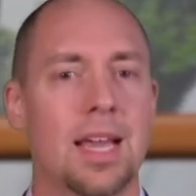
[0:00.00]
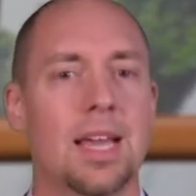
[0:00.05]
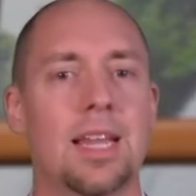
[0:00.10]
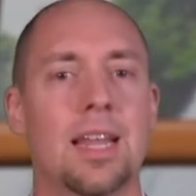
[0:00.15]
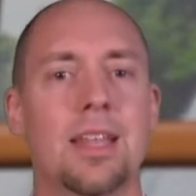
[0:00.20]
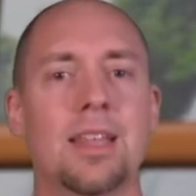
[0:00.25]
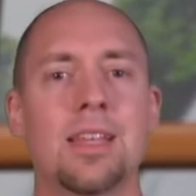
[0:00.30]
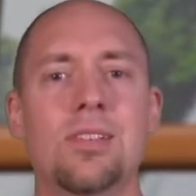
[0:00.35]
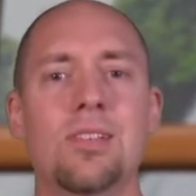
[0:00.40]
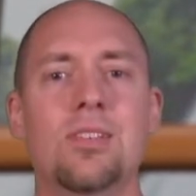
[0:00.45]

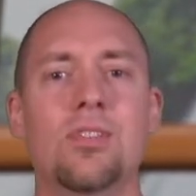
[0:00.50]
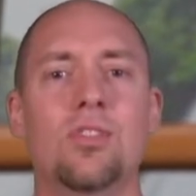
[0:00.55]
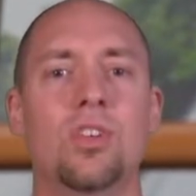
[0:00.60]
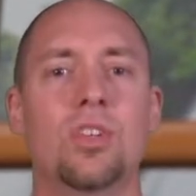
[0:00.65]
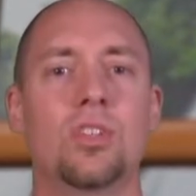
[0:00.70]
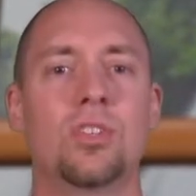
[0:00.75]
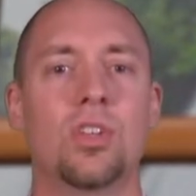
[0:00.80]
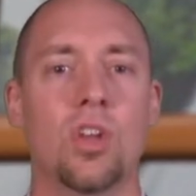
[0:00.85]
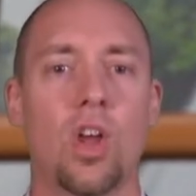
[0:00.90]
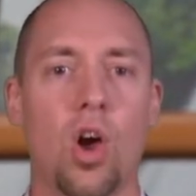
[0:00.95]
Now, this is
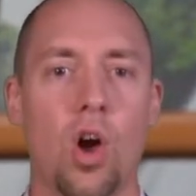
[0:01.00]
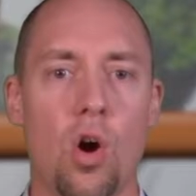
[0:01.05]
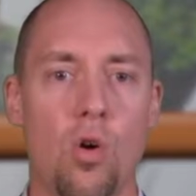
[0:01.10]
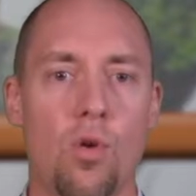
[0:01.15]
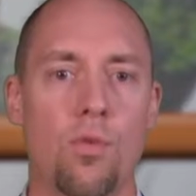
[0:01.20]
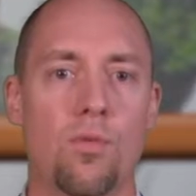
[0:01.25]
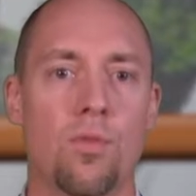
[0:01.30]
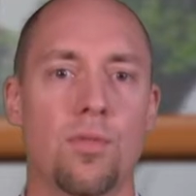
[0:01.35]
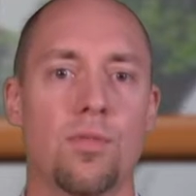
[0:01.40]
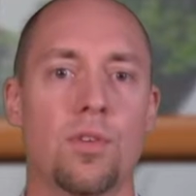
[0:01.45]
just an
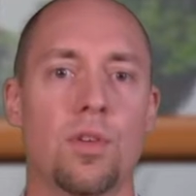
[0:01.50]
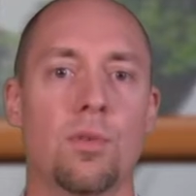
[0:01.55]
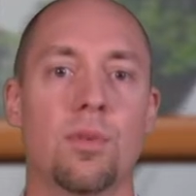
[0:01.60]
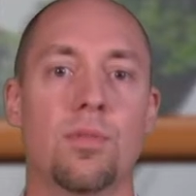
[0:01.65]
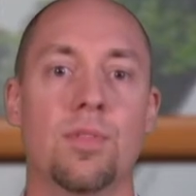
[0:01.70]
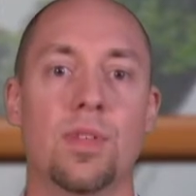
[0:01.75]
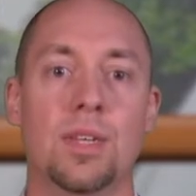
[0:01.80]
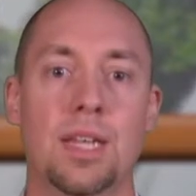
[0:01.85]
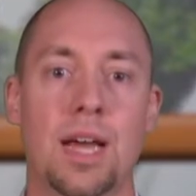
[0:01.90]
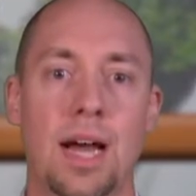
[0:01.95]
overview
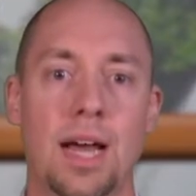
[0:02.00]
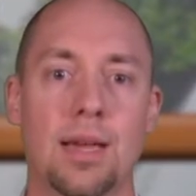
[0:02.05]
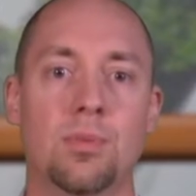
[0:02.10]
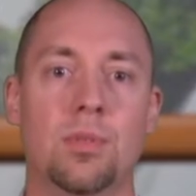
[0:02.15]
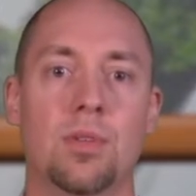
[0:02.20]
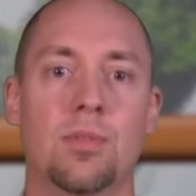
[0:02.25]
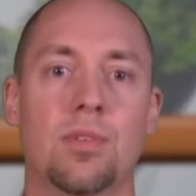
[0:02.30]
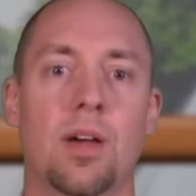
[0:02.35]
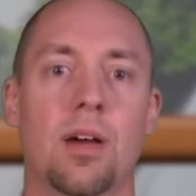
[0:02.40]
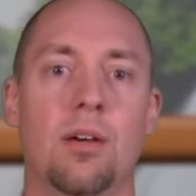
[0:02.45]
of the
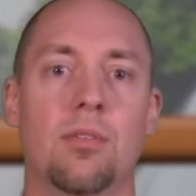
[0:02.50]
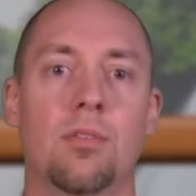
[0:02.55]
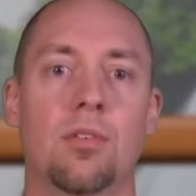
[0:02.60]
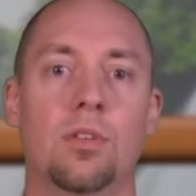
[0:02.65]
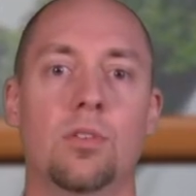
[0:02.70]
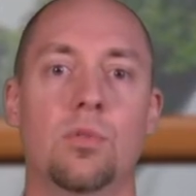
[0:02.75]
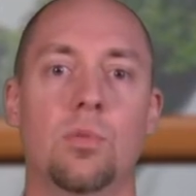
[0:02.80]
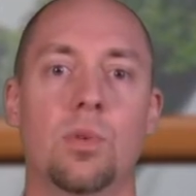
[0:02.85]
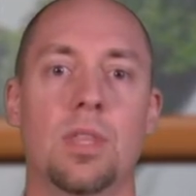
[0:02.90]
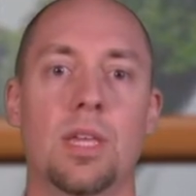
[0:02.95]
types of
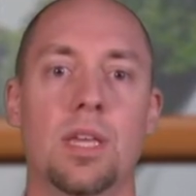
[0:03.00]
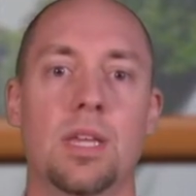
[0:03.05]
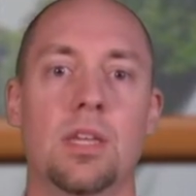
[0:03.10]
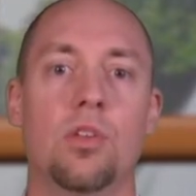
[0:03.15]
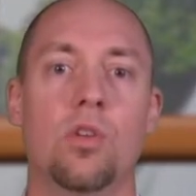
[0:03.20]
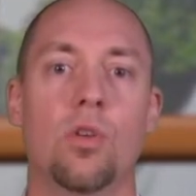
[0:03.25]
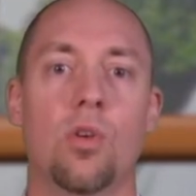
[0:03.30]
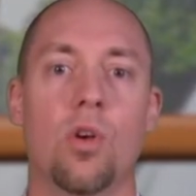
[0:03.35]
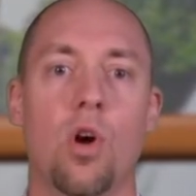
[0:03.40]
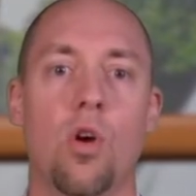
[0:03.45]
coverage within
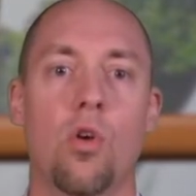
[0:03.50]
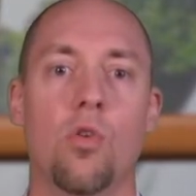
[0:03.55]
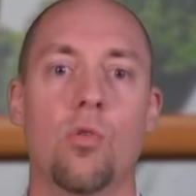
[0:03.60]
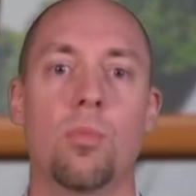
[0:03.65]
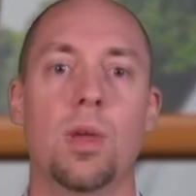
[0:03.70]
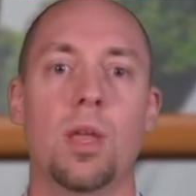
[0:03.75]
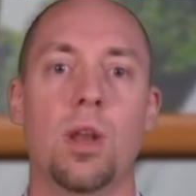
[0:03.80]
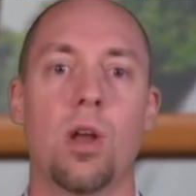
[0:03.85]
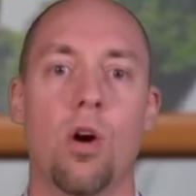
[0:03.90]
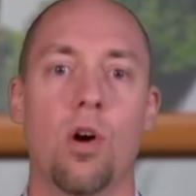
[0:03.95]
your
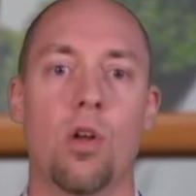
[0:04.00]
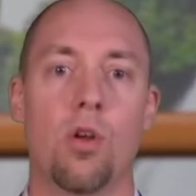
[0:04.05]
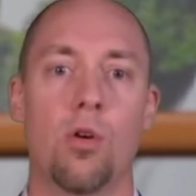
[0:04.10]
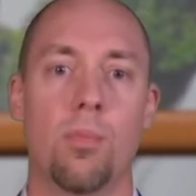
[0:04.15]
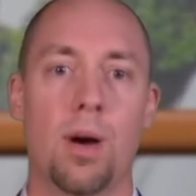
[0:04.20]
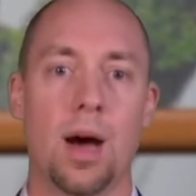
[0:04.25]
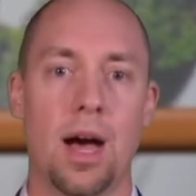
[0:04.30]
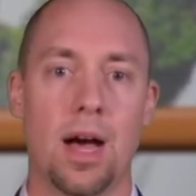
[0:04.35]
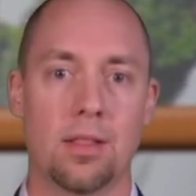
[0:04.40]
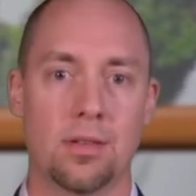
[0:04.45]
home and auto
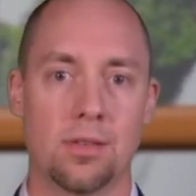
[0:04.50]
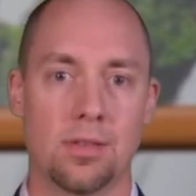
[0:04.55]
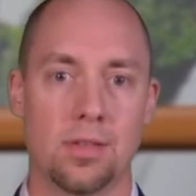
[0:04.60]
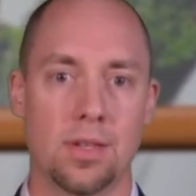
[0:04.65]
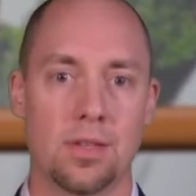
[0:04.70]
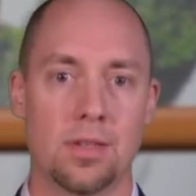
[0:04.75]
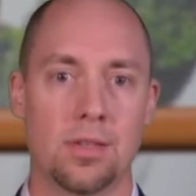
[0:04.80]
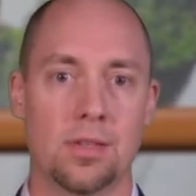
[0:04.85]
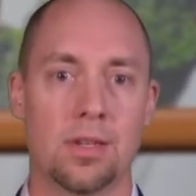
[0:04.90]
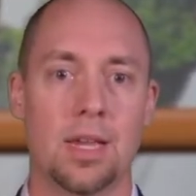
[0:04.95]

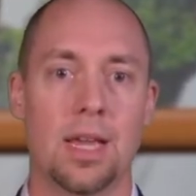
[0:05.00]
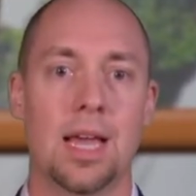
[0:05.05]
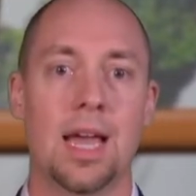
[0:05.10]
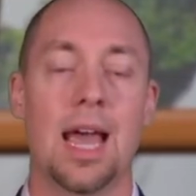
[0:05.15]
policies.